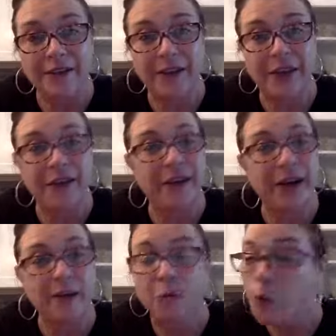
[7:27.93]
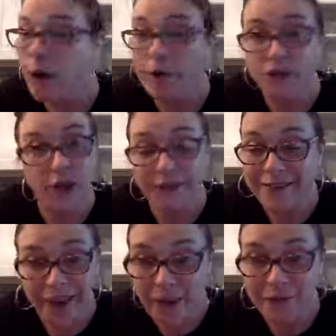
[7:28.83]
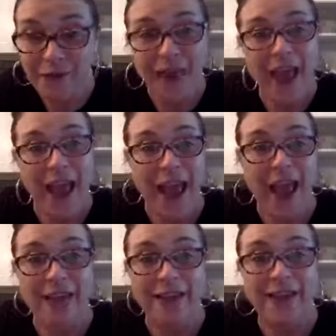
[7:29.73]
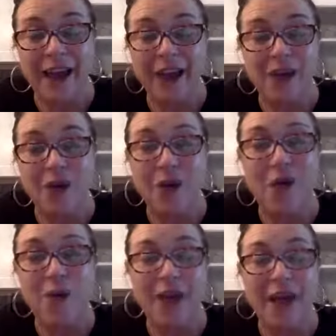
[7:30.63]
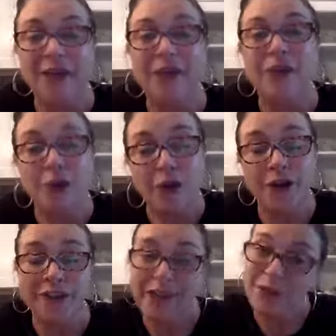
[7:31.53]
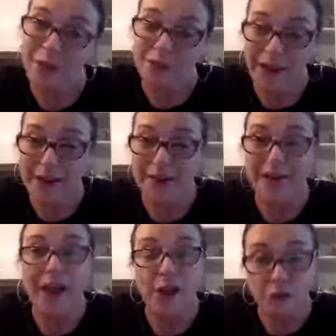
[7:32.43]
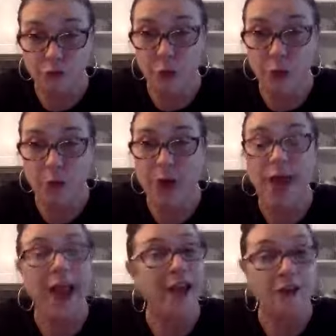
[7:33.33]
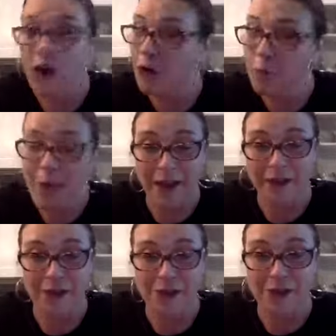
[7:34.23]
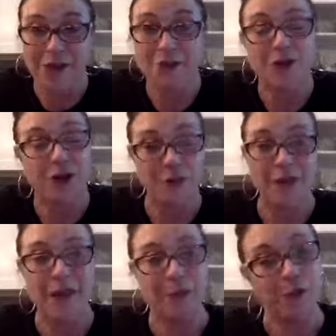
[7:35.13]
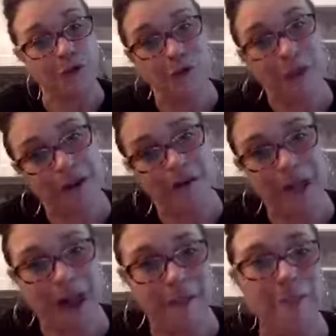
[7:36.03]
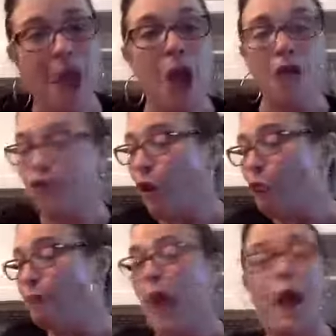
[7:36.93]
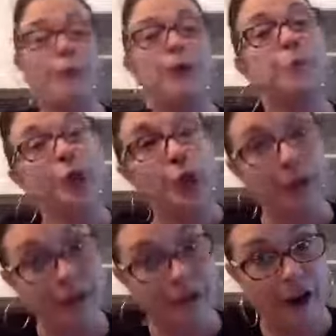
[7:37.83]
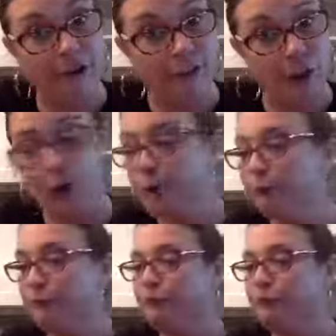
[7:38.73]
get more of Just Steph. And I know that you're going to take those nuggets and grow and not go back to the cocoon. You're going to be that beautiful butterfly. So I'm going to pull a grace card for you.